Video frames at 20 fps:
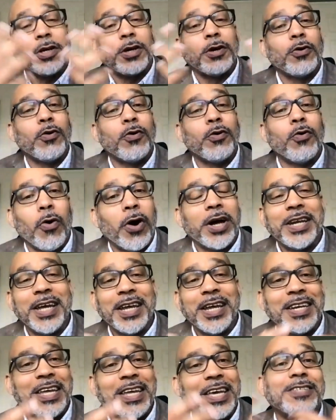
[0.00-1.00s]
anyone can
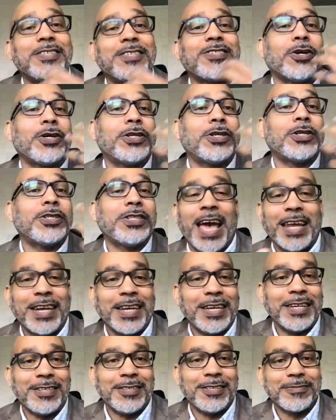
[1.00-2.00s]
go on and they can start
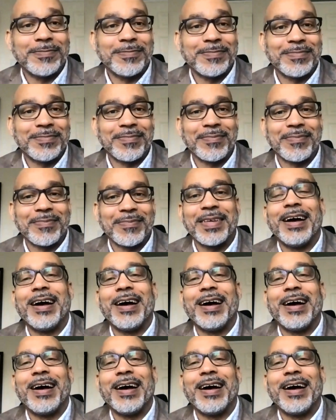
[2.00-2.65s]
to edit.